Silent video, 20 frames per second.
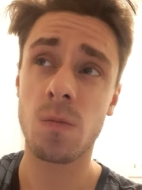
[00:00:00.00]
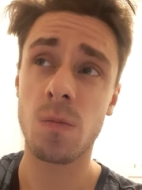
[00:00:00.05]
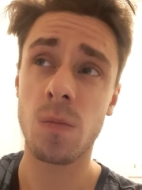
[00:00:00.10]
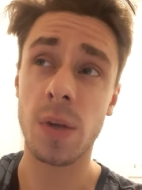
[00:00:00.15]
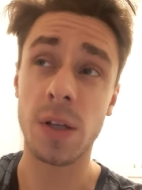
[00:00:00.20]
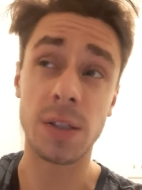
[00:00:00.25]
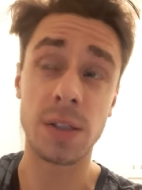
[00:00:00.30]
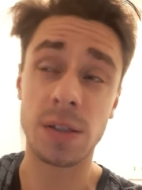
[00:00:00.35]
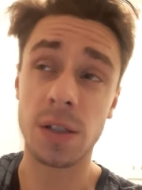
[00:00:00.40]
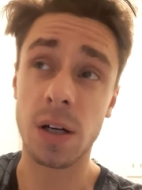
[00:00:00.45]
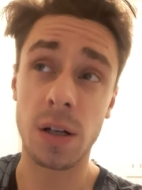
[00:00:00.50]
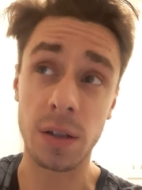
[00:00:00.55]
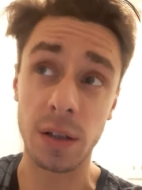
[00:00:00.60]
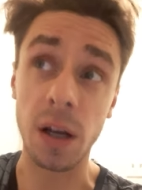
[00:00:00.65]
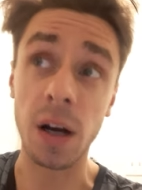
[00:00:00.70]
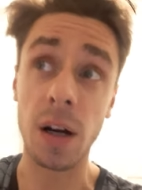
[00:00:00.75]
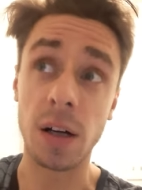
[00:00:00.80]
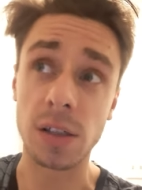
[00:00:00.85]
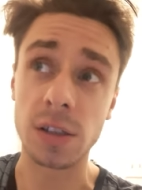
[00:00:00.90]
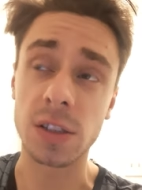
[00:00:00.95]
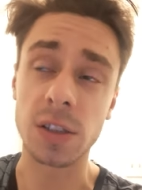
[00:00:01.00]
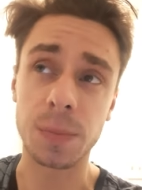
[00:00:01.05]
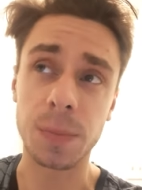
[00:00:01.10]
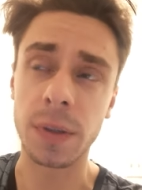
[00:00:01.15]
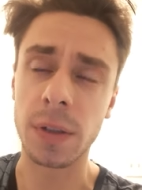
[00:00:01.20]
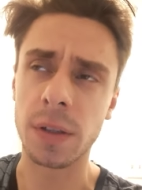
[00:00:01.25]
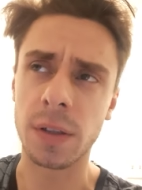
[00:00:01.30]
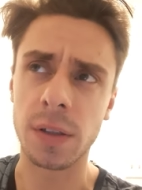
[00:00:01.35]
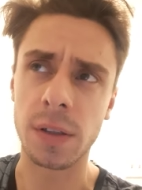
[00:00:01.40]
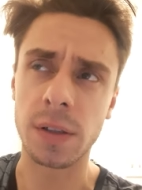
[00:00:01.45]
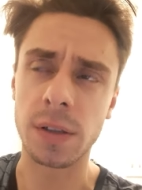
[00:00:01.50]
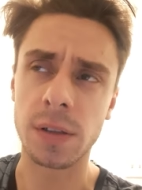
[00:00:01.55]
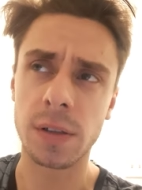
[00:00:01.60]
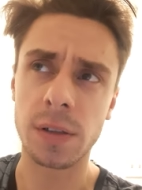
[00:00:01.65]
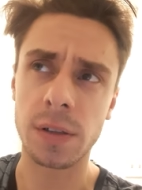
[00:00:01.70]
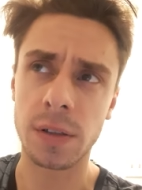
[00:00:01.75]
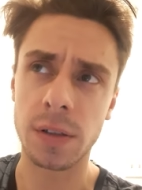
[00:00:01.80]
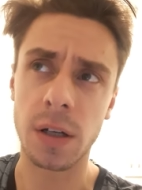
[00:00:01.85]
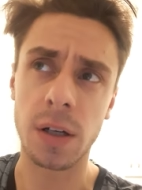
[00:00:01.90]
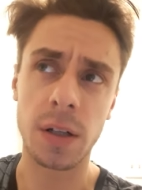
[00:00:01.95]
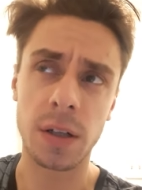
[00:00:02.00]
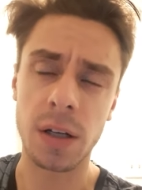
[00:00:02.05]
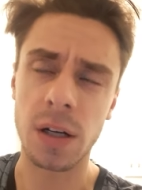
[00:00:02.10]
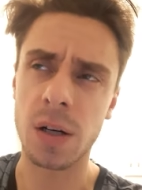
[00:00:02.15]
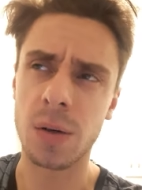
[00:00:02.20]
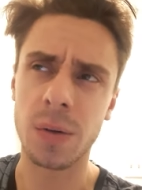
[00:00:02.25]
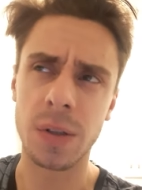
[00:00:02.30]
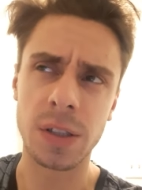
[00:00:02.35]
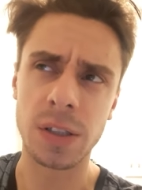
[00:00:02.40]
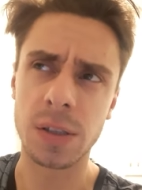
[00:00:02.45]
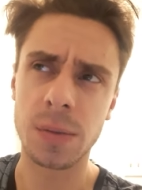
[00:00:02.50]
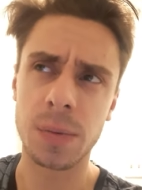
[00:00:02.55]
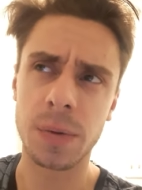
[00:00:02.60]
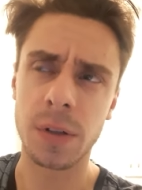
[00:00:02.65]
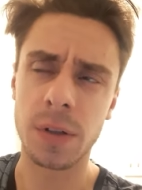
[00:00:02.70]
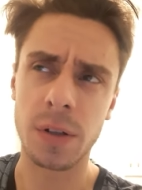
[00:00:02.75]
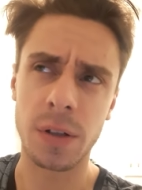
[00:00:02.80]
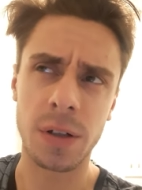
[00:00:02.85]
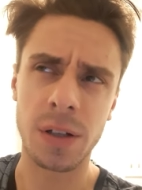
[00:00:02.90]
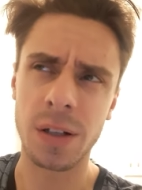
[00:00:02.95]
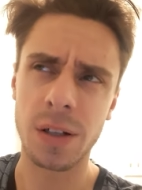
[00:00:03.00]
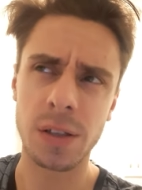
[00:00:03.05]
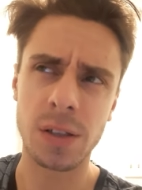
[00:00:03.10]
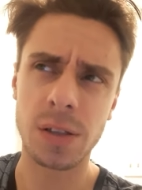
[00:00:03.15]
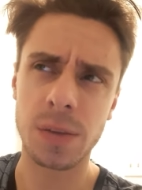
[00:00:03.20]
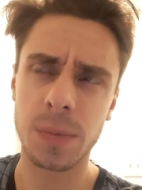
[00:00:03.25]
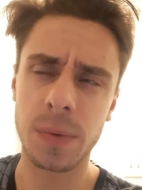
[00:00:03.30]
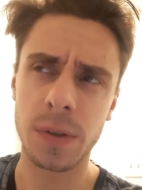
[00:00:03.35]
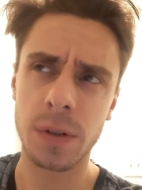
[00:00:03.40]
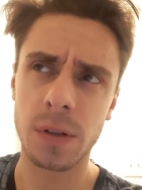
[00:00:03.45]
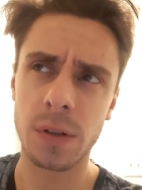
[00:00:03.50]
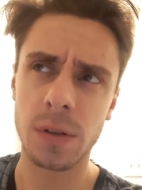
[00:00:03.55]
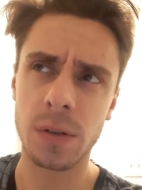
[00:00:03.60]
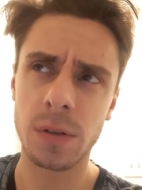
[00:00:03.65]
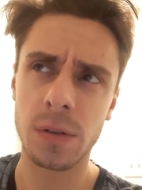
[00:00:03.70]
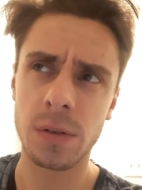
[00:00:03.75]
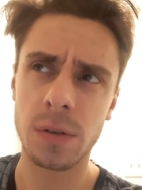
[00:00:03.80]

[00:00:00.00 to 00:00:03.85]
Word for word: it's not Yah's spirit, it's not Yahweh's spirit or God's spirit